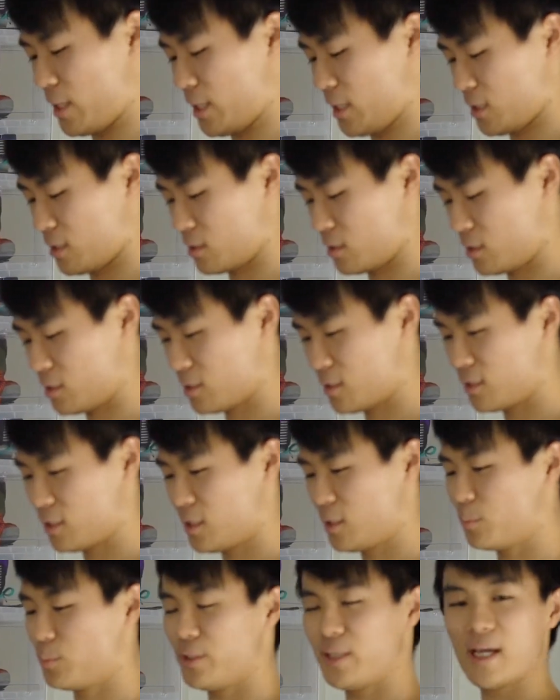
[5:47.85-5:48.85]
man.
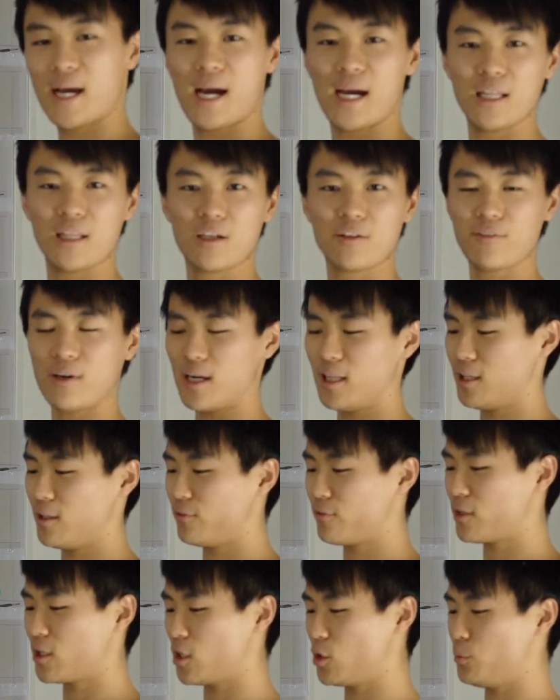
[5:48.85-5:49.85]
But yeah, I love I
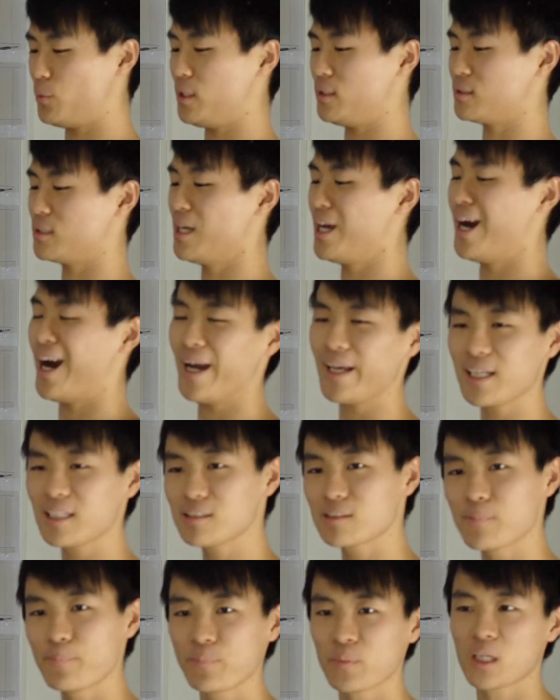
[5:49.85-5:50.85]
love Kobe's. I
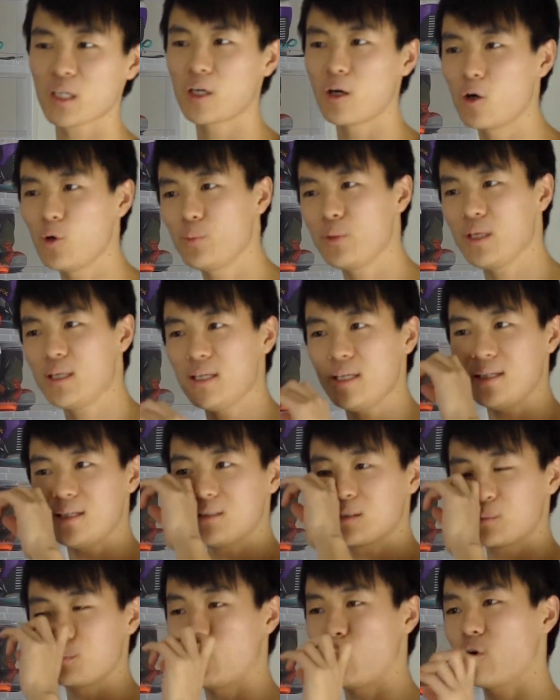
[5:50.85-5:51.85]
guess Kobe
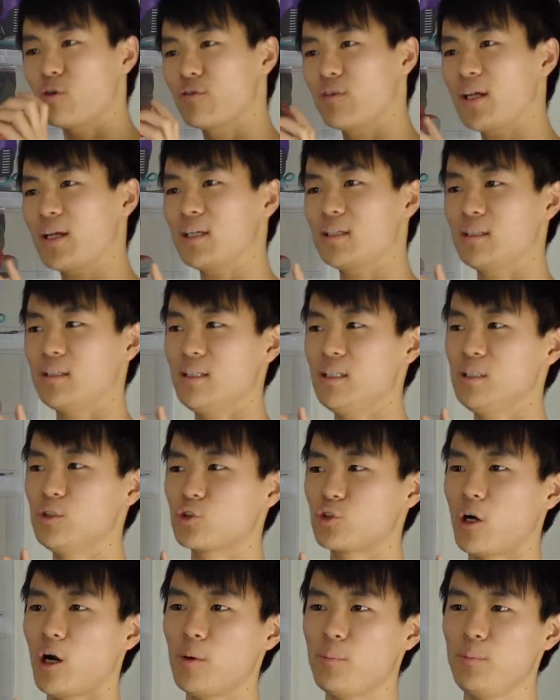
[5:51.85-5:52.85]
is more of like the
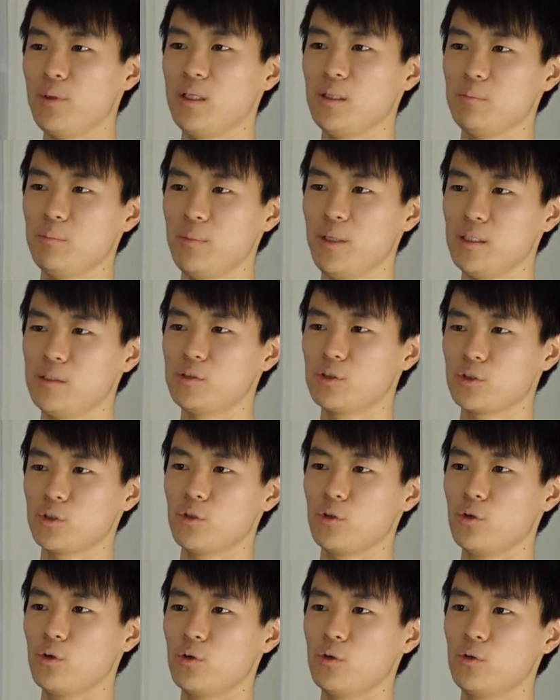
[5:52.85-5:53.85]
drop-in
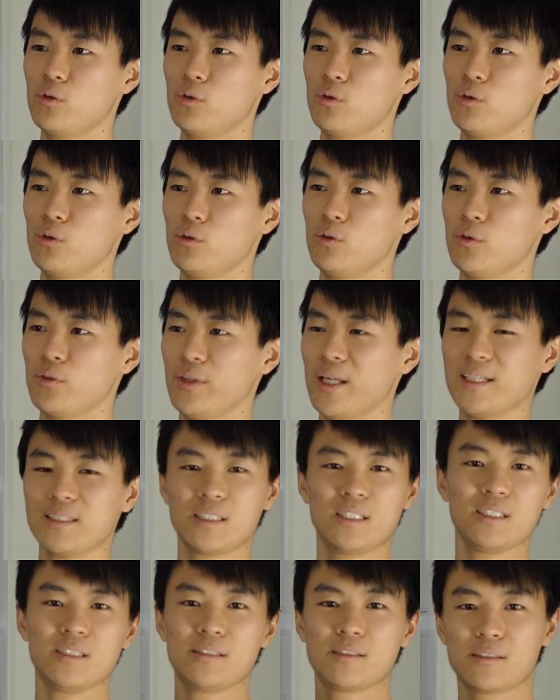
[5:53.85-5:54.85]
midsole.
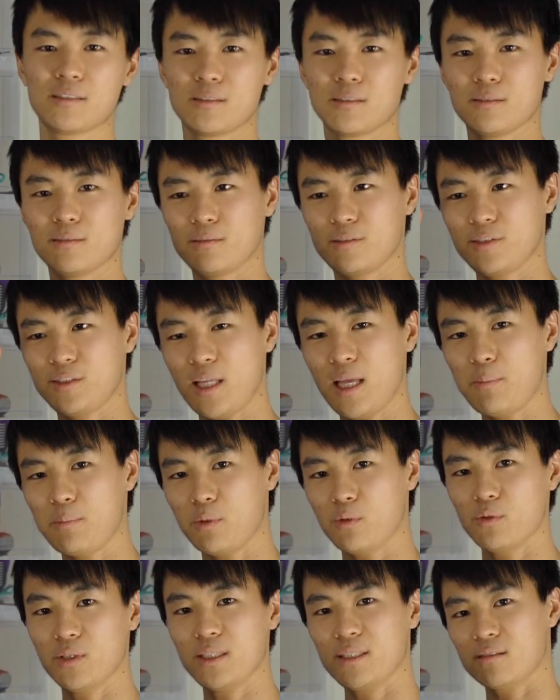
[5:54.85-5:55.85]
That's his
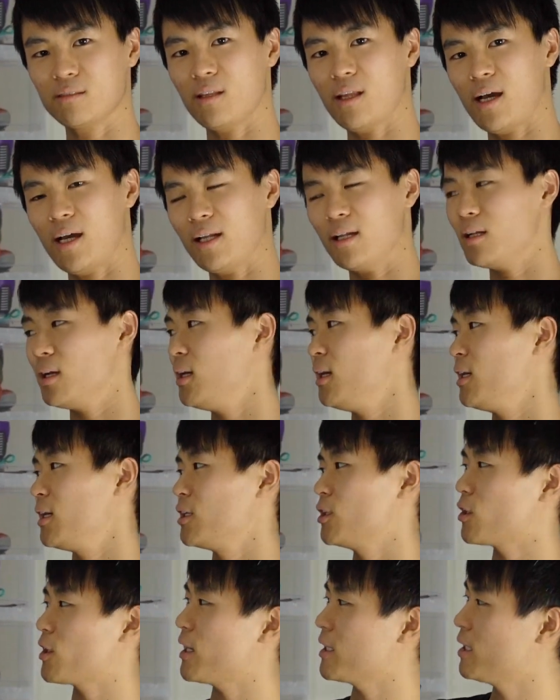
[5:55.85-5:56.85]
staple in his line.
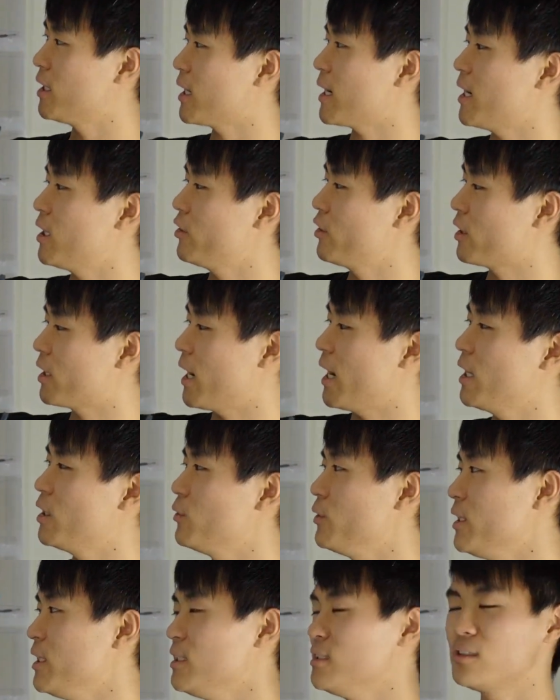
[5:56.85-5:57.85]
Yeah. You know, kind of like how the
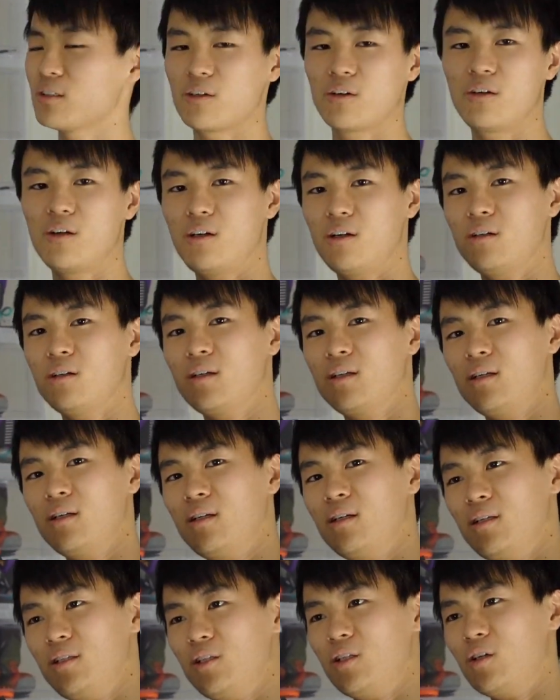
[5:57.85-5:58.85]
Kyries are,
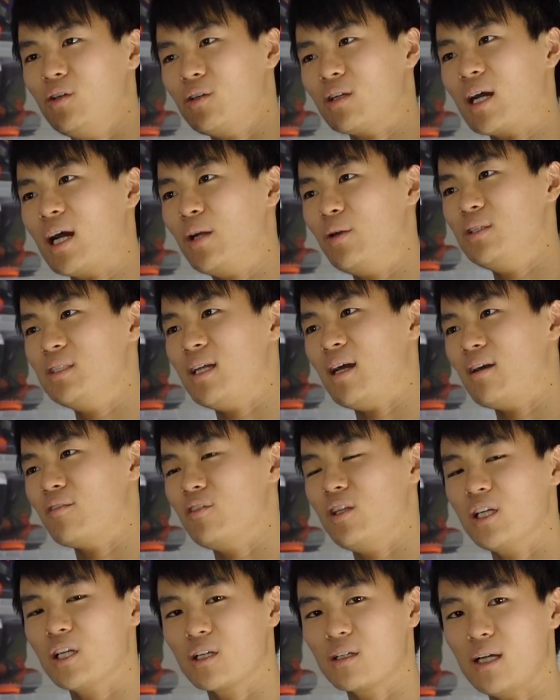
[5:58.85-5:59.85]
you know, Kyries have the